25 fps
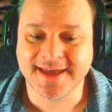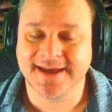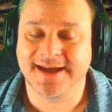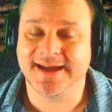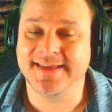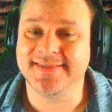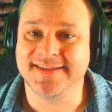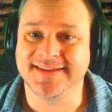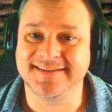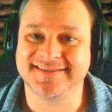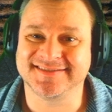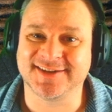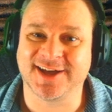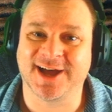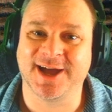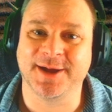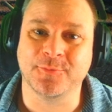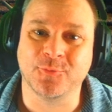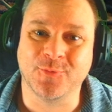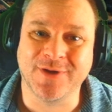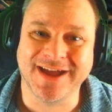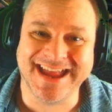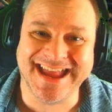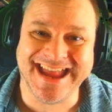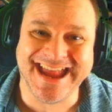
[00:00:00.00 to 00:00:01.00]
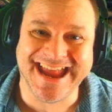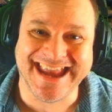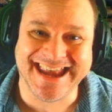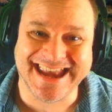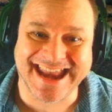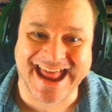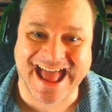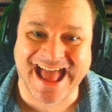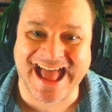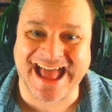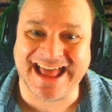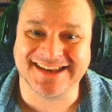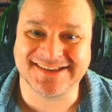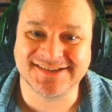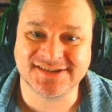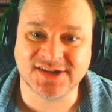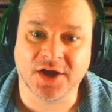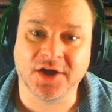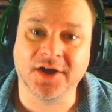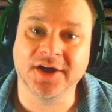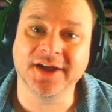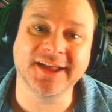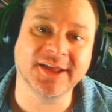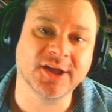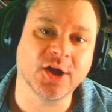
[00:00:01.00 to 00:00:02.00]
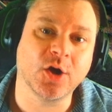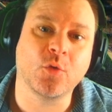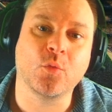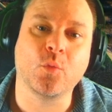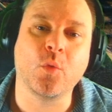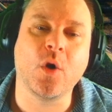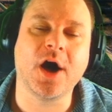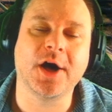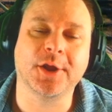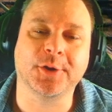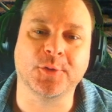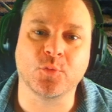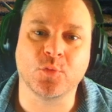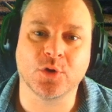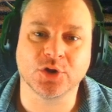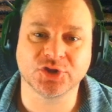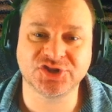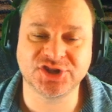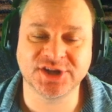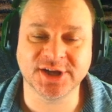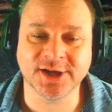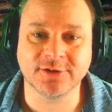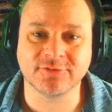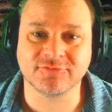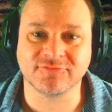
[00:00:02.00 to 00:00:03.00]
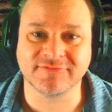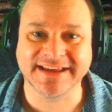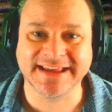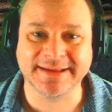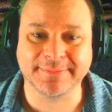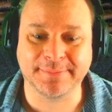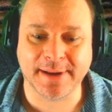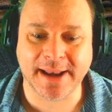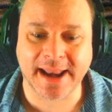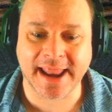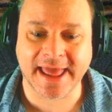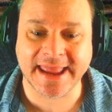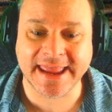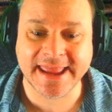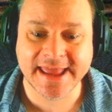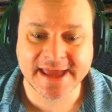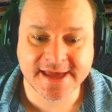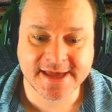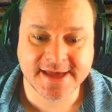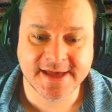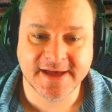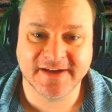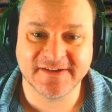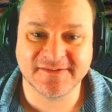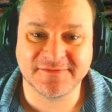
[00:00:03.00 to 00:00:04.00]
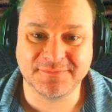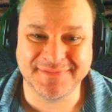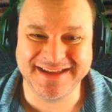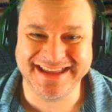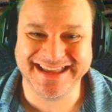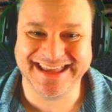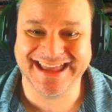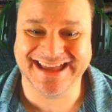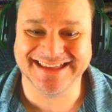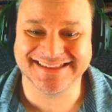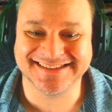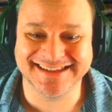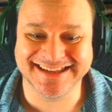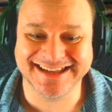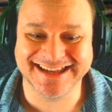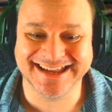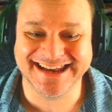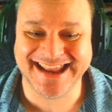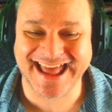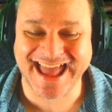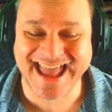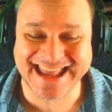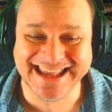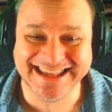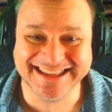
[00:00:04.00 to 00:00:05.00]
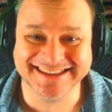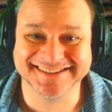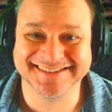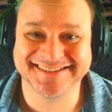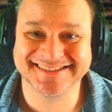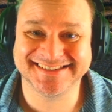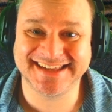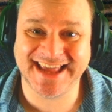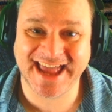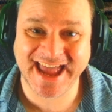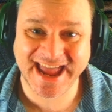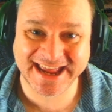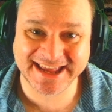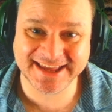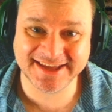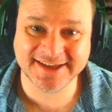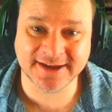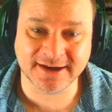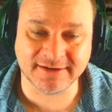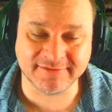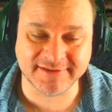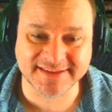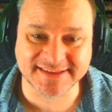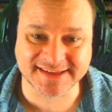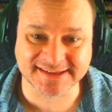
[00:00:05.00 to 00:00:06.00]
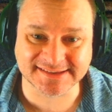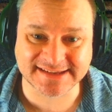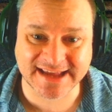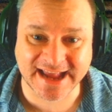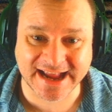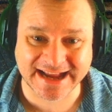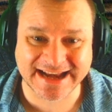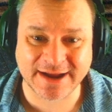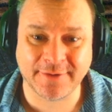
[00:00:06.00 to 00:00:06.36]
and this time we're in our Tiger 1, watching a replay of me getting an ace tanker in the tank.